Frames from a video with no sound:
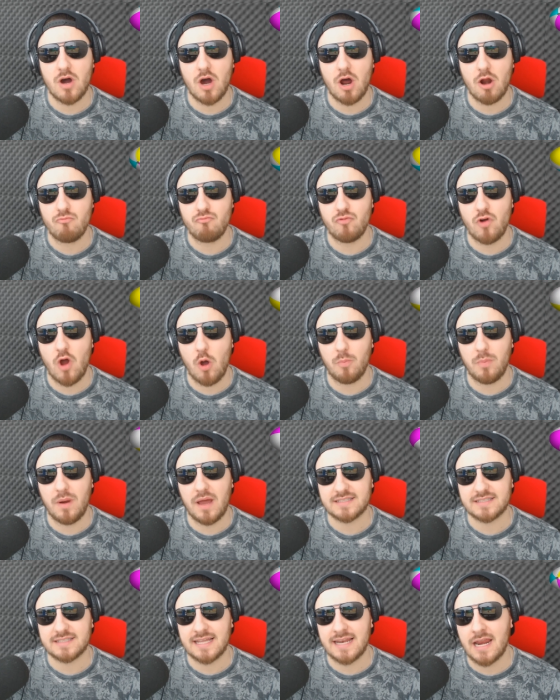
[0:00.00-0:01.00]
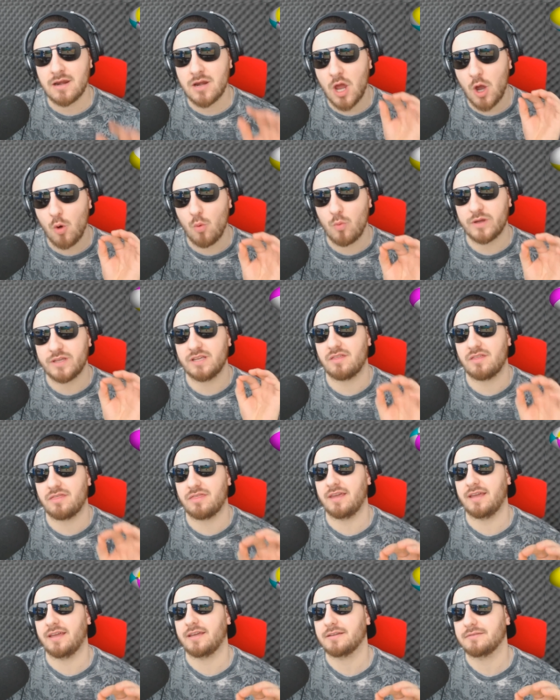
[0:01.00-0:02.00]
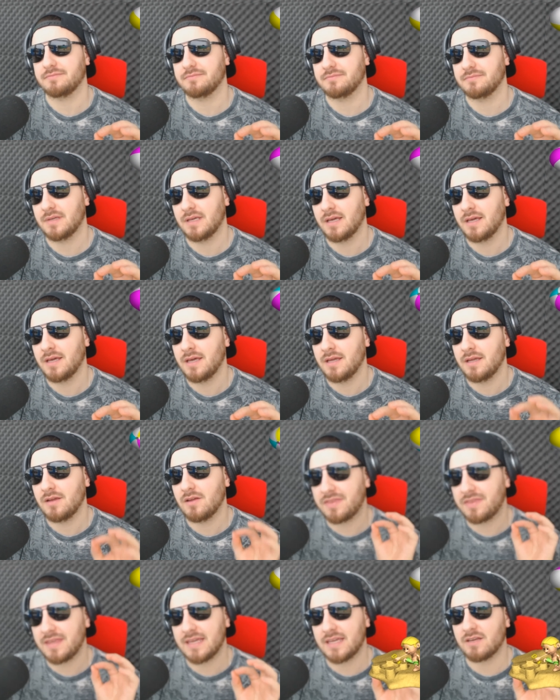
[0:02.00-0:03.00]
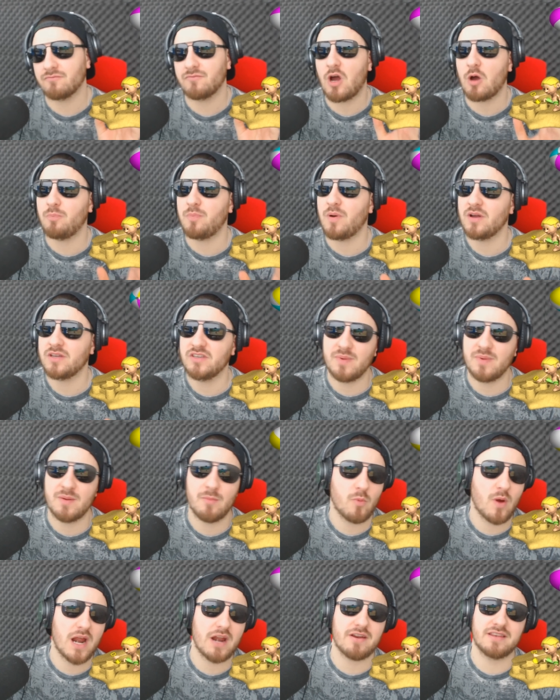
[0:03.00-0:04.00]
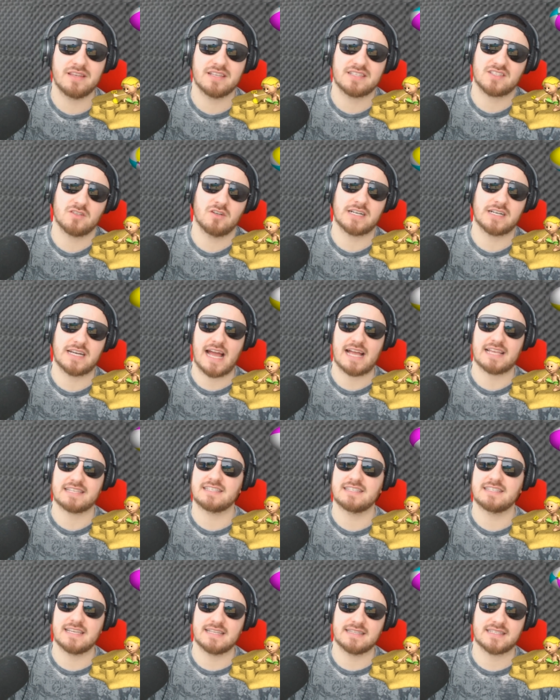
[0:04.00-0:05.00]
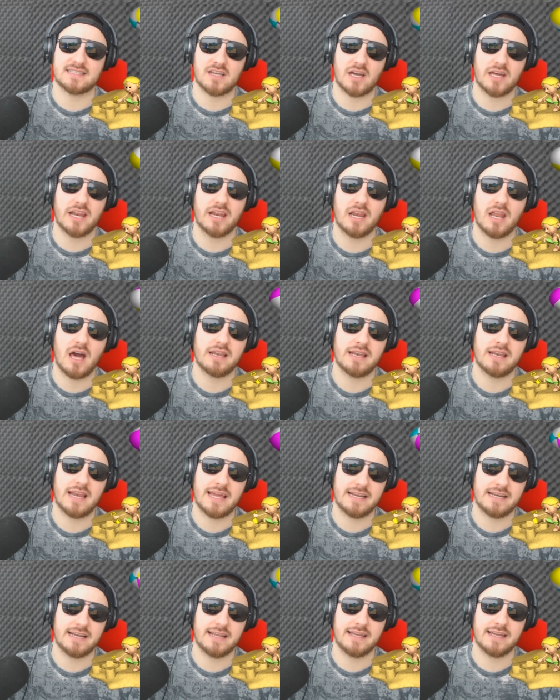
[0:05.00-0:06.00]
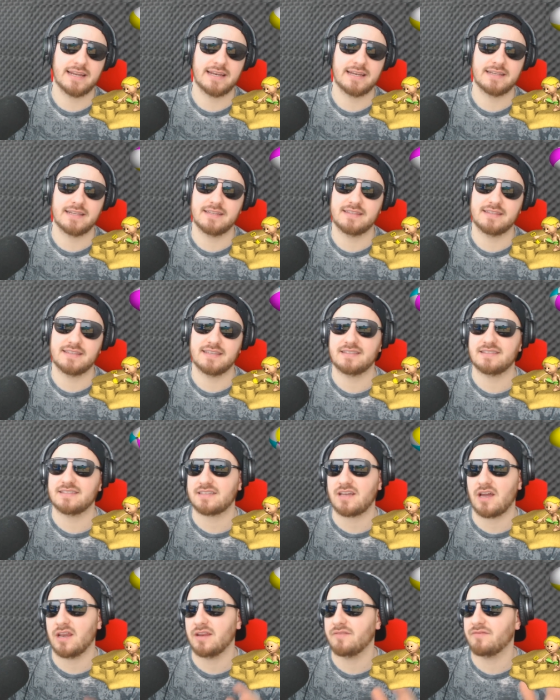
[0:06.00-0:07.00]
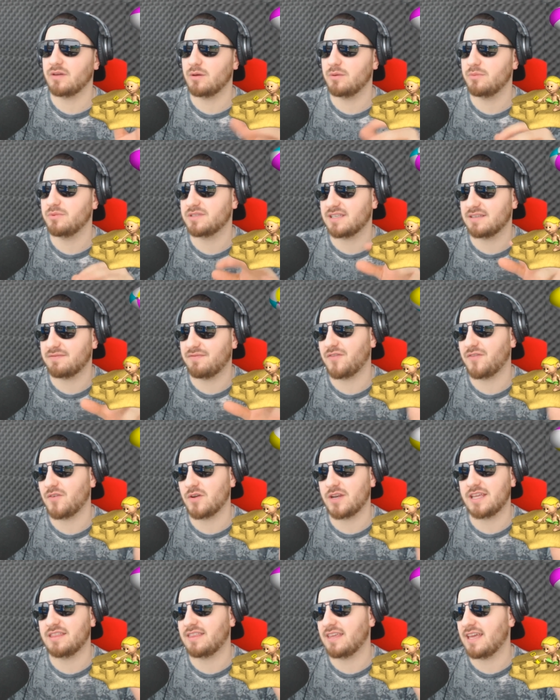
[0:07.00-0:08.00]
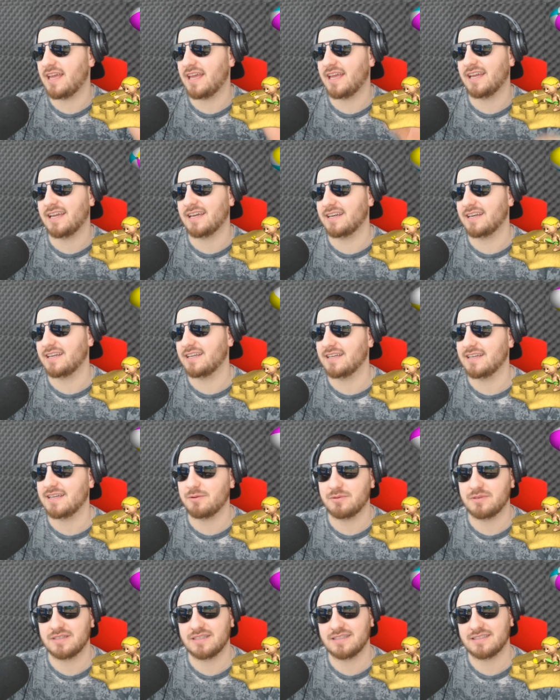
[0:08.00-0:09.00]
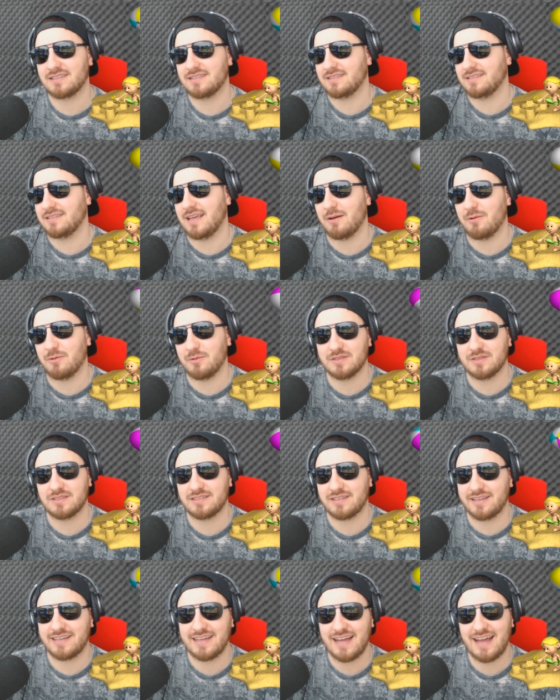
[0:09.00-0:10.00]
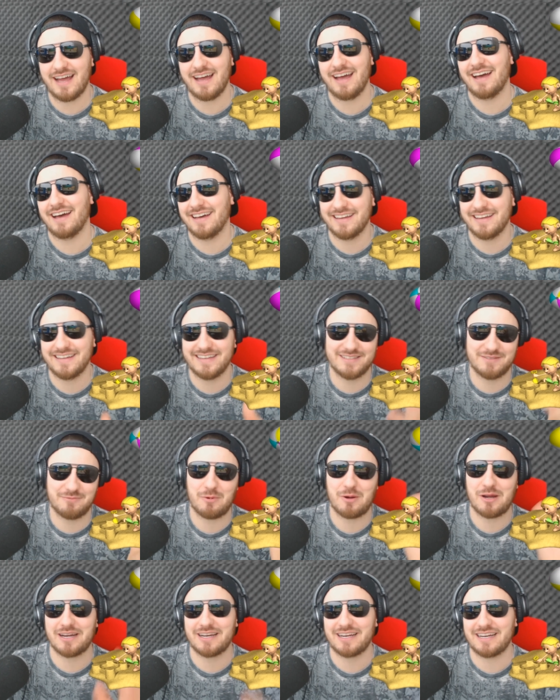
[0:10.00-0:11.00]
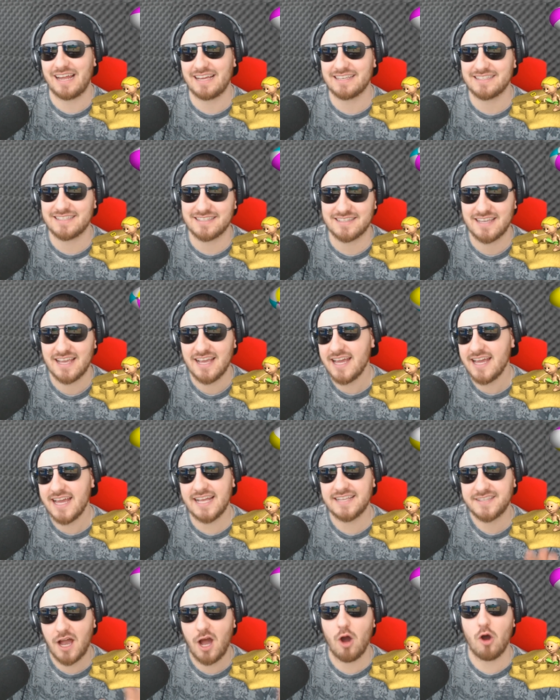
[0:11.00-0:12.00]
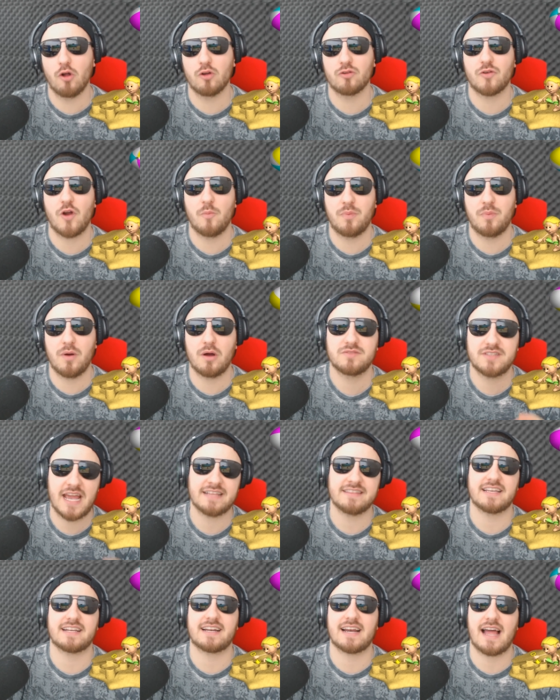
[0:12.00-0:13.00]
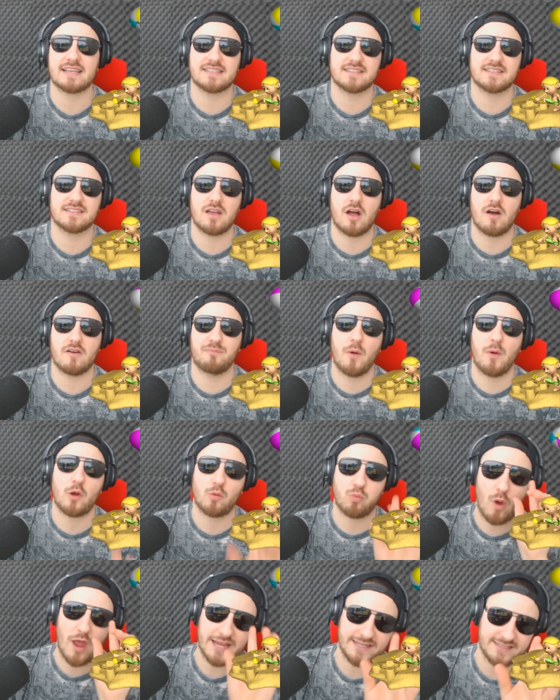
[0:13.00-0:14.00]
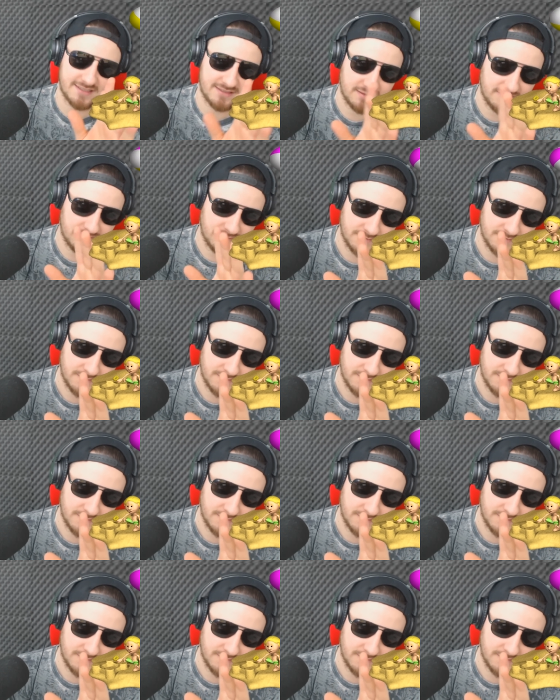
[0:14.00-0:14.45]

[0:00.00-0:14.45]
more Roblox. And I know what you think. You're thinking, RoPo, you've been wearing the sunglasses inside a lot lately, and it was a funny thing, and it was like, haha, he's wearing glasses. It's old, RoPo, take the glasses off. But wait,